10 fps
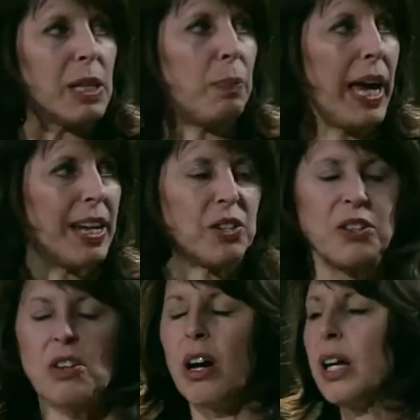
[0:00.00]
of the page.
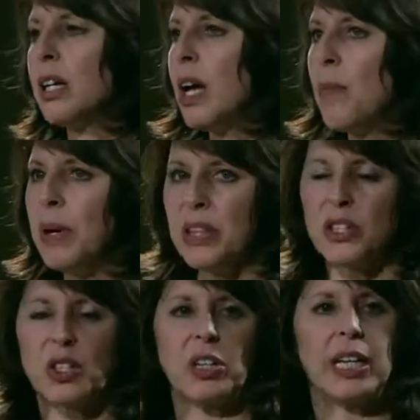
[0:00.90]
They're not up on the
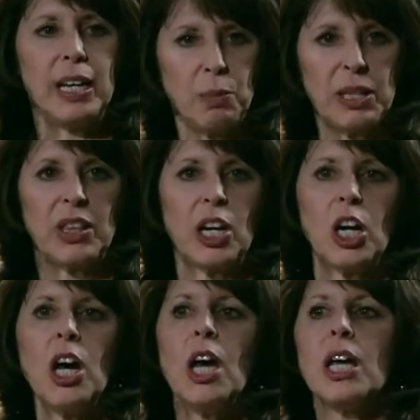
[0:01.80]
screen here, but
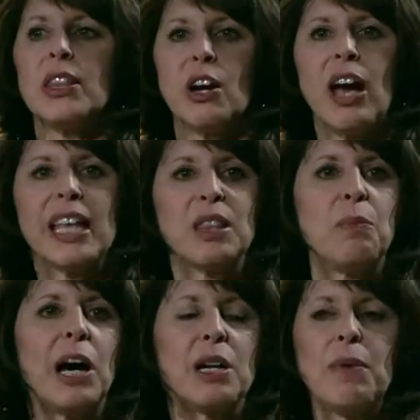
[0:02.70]
they're at the
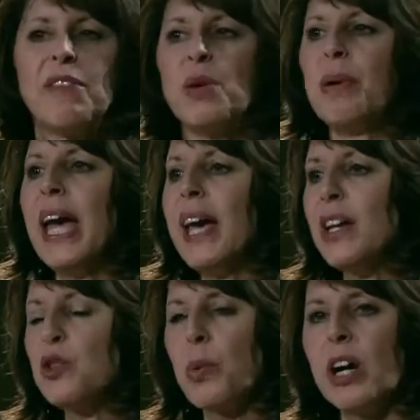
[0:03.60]
bottom of the
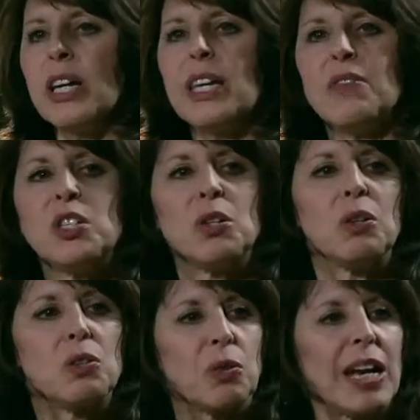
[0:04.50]
page, where it gives you
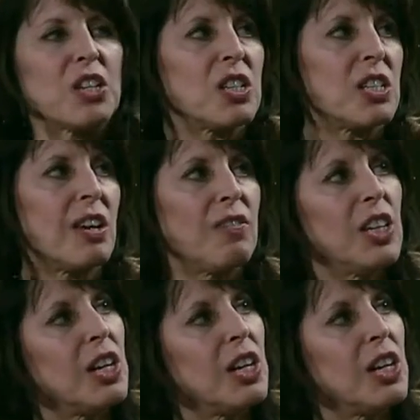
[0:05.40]
directions of,